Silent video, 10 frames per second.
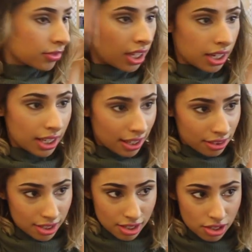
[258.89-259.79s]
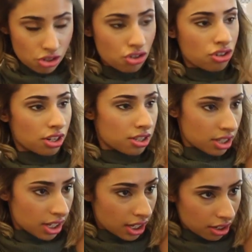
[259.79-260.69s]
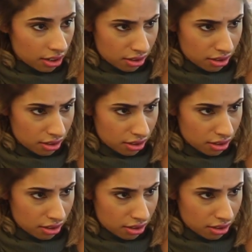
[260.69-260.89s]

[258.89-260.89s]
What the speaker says: And again, this is just like